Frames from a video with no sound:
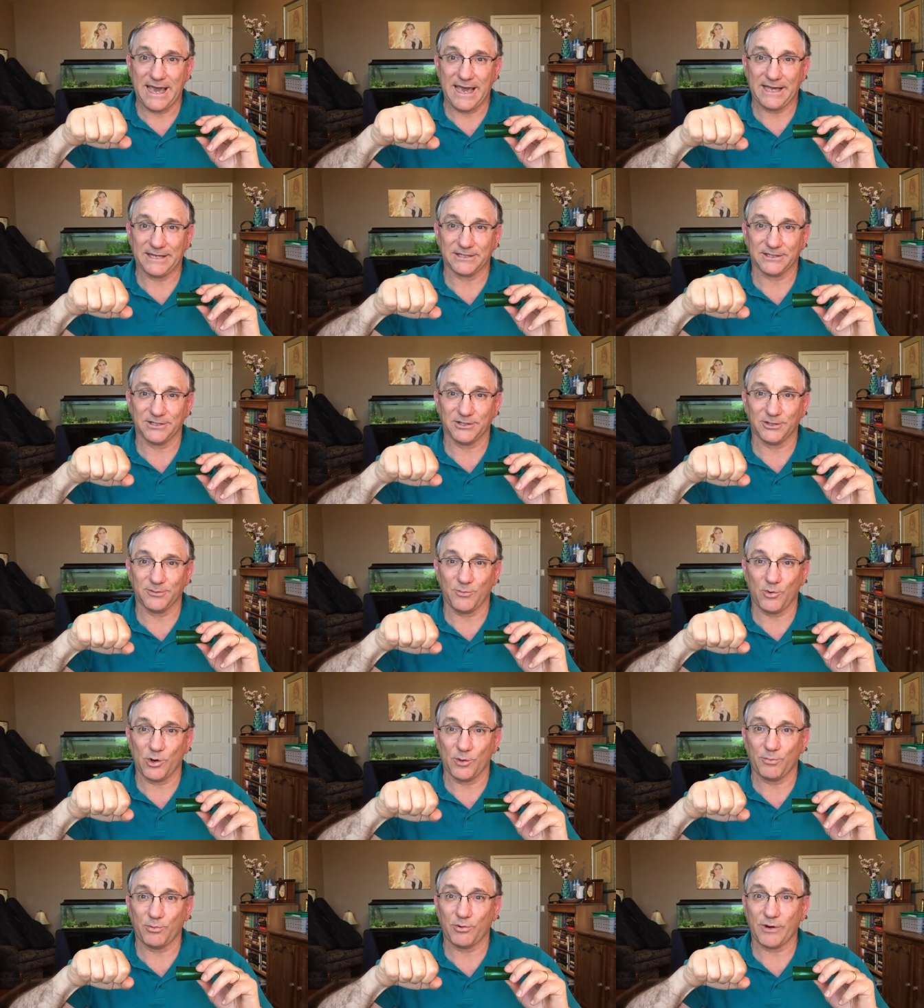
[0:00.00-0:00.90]
add a little
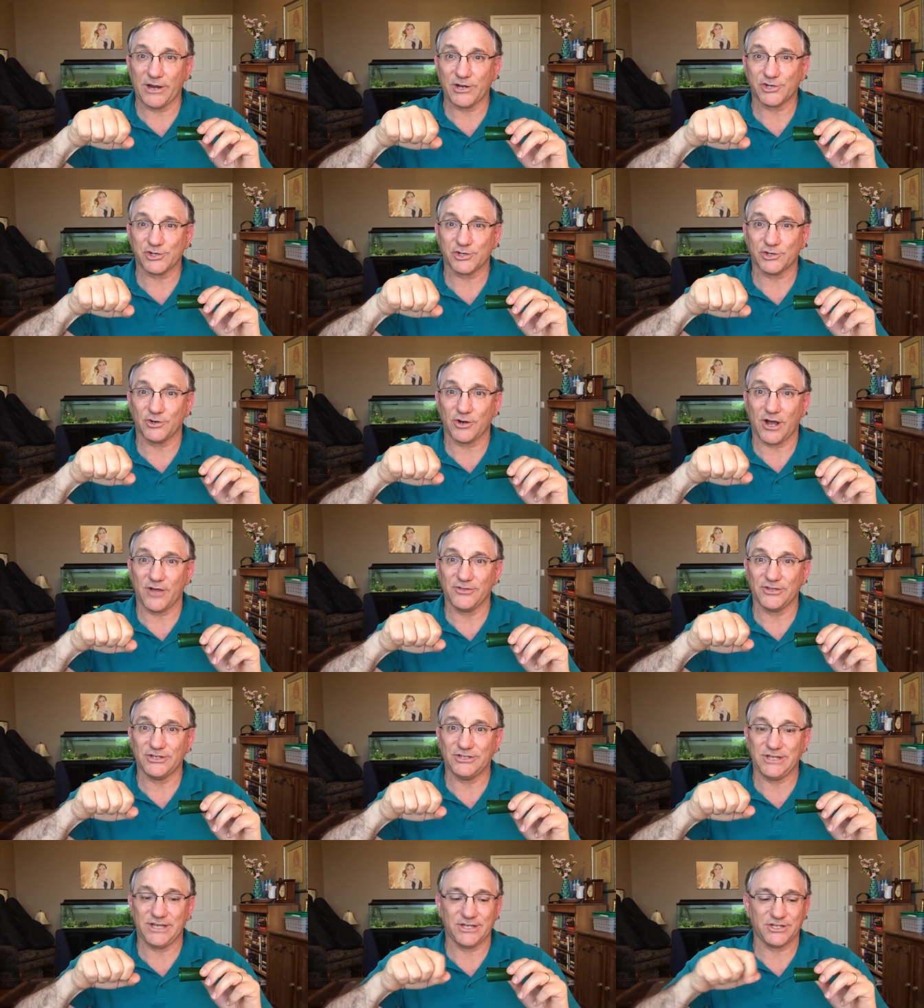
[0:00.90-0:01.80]
more pressure on
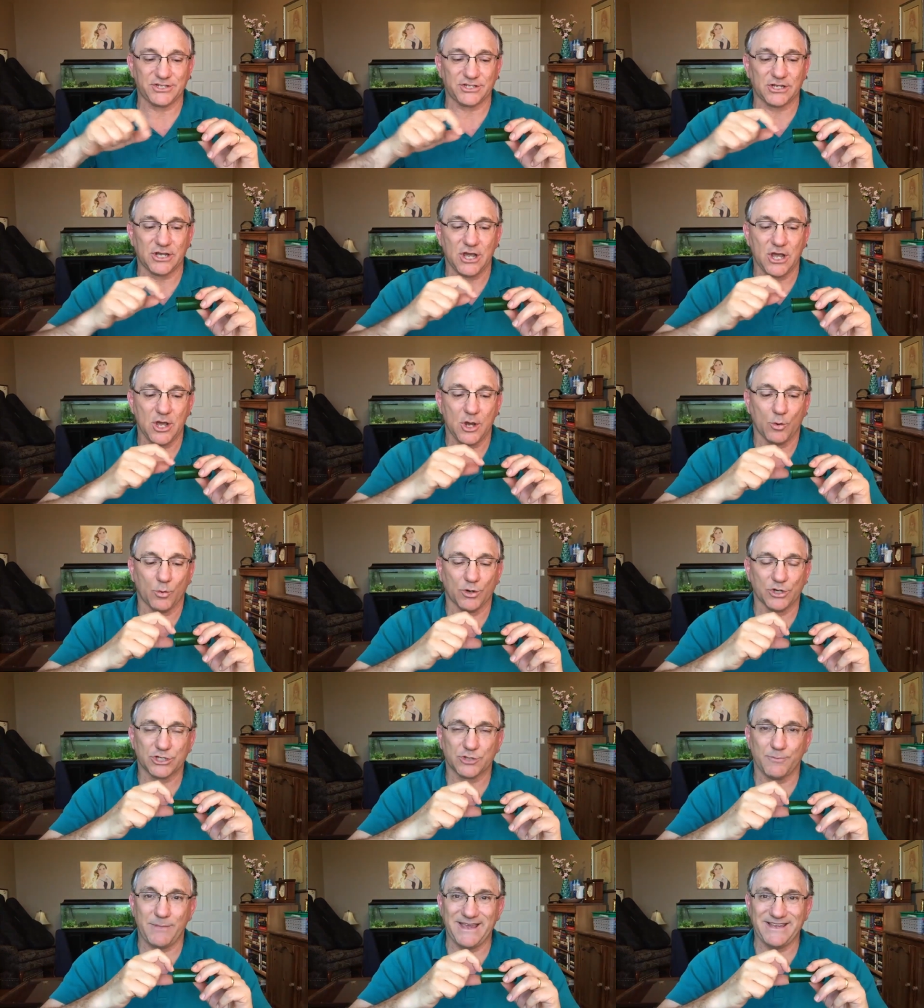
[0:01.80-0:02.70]
the disc,
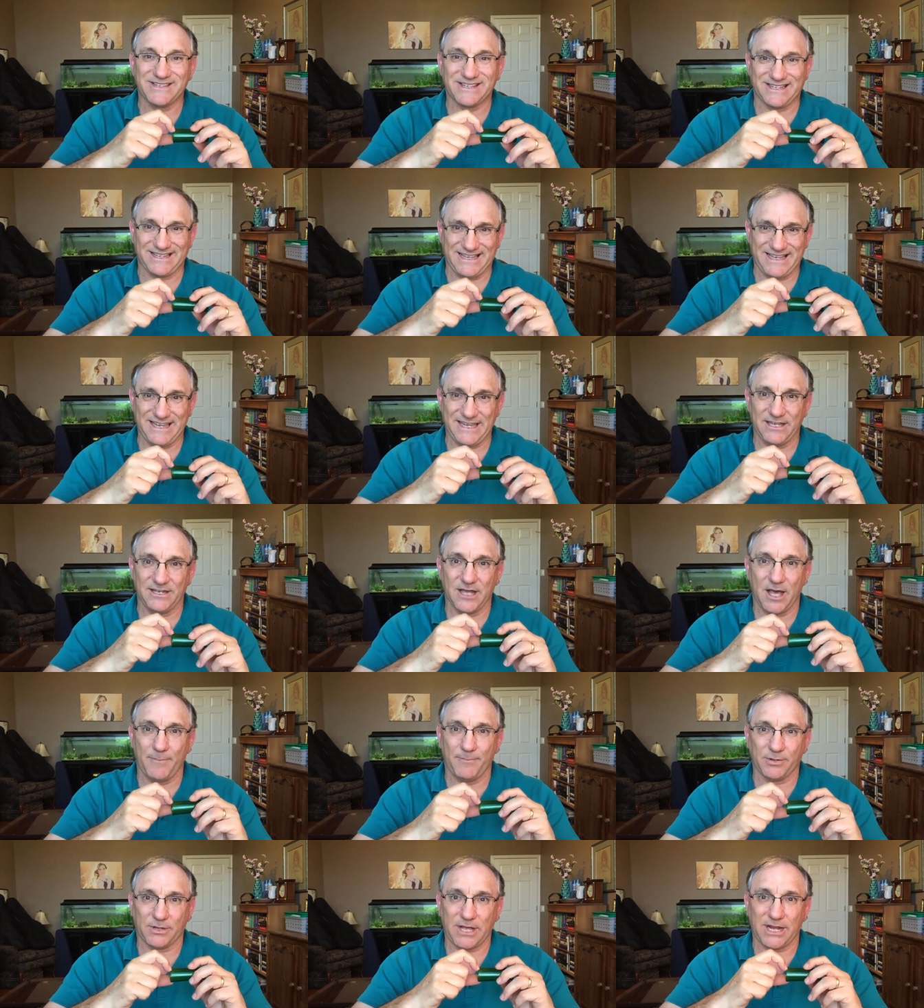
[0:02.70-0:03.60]
which makes it heat
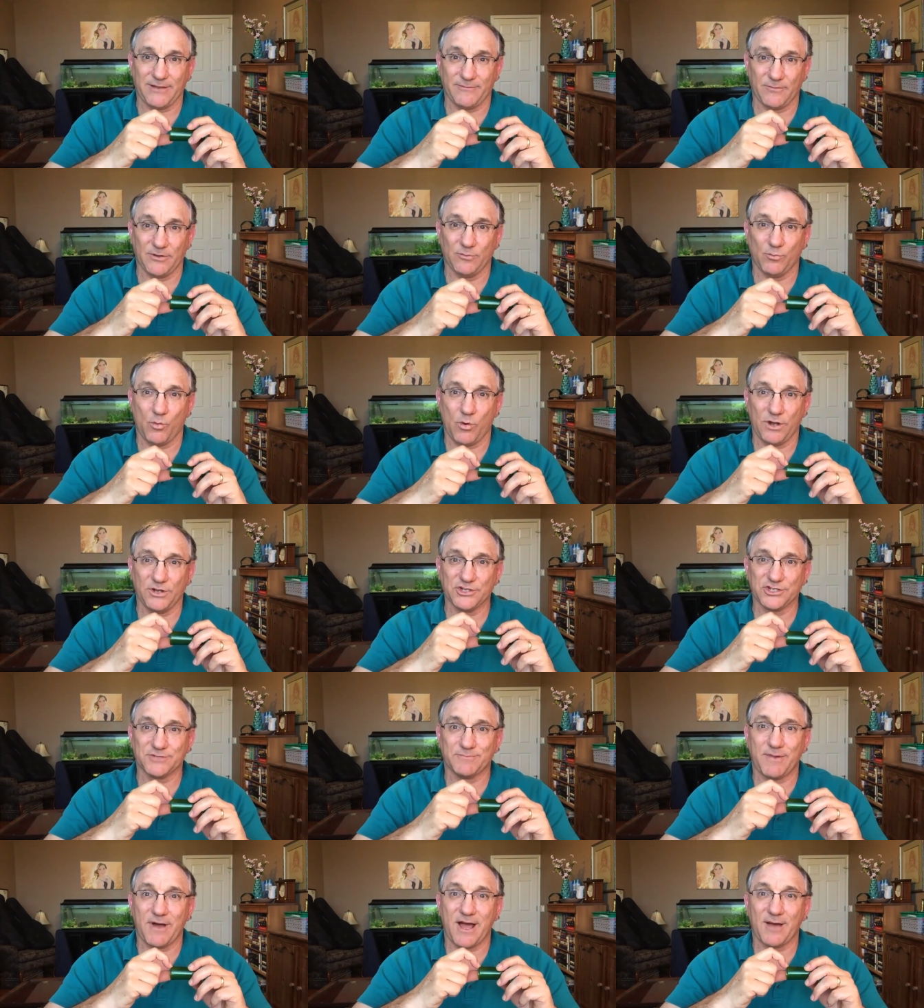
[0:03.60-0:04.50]
up kind of in one
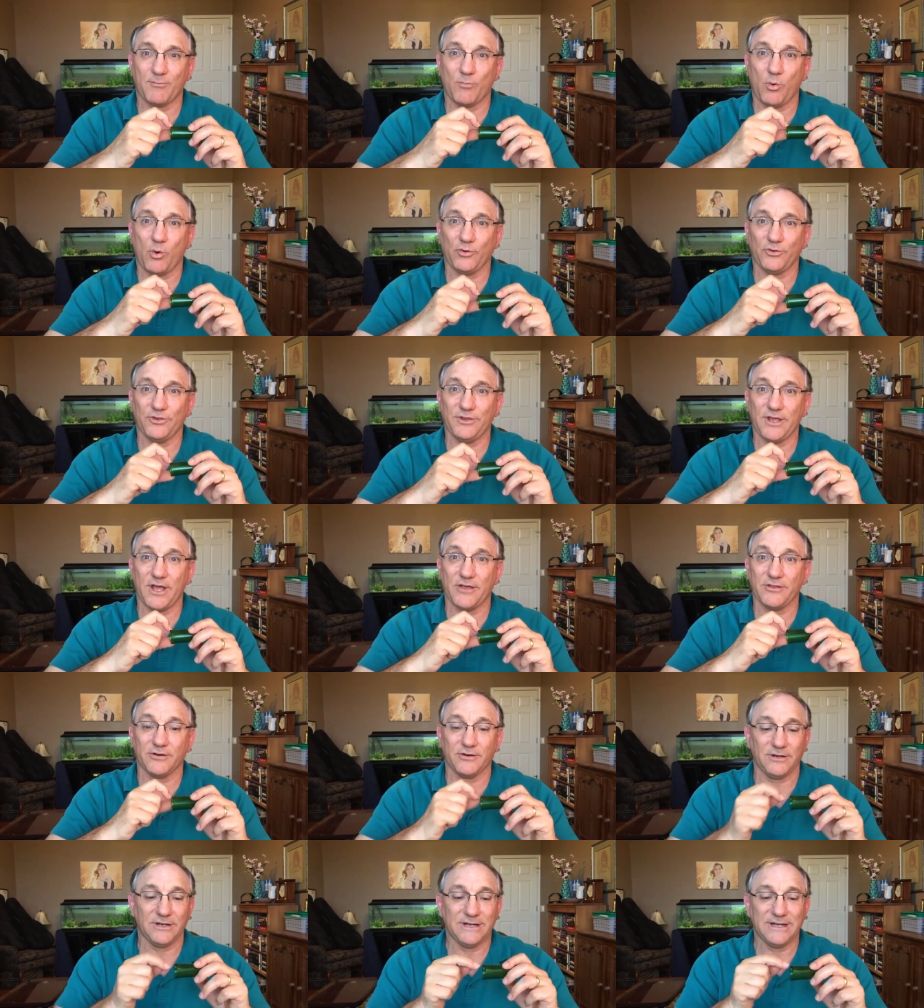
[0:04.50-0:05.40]
spot more than the
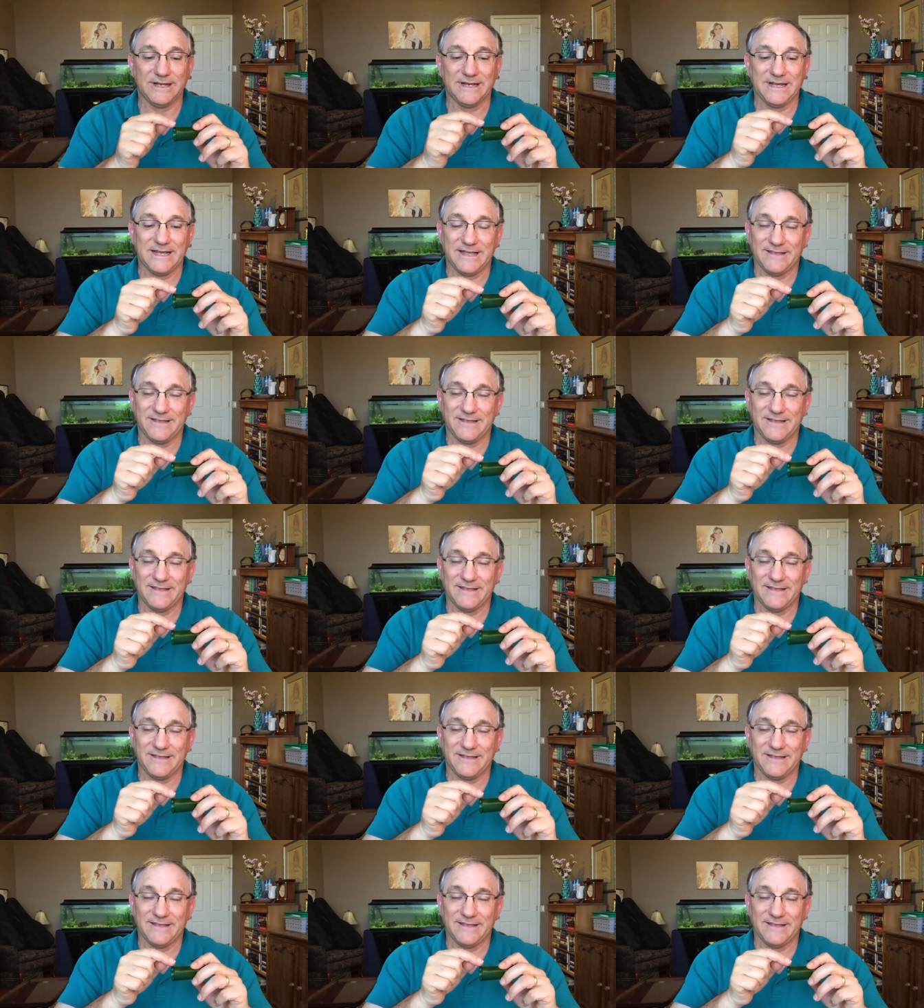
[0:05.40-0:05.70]
other.